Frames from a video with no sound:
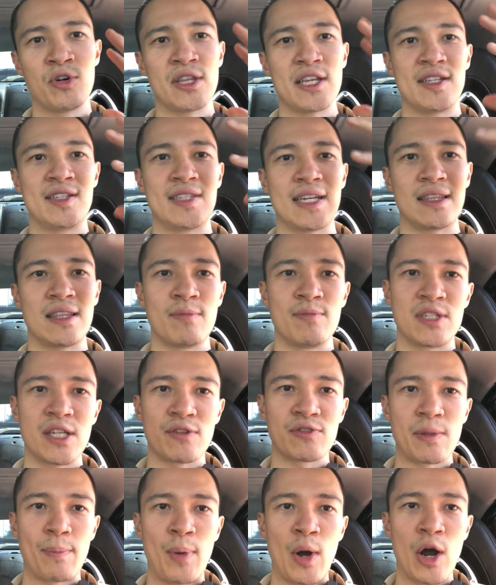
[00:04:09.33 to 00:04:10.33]
they set
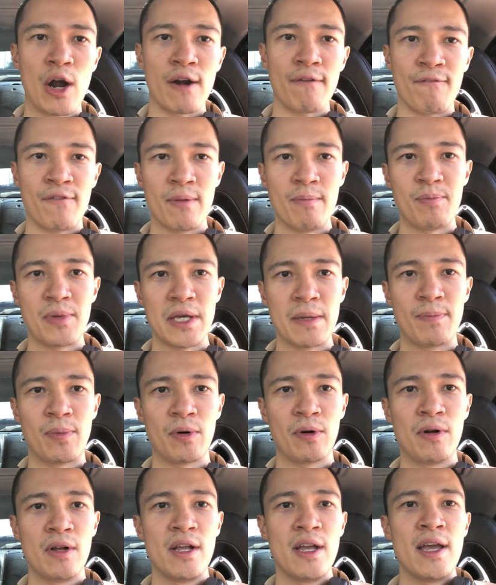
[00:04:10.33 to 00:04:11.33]
themselves apart from
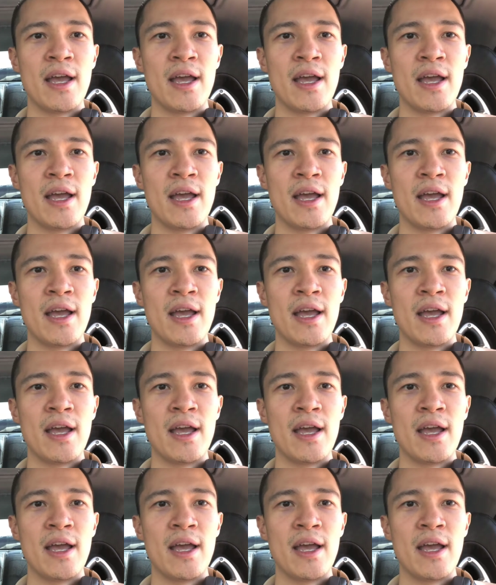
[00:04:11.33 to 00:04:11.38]
people.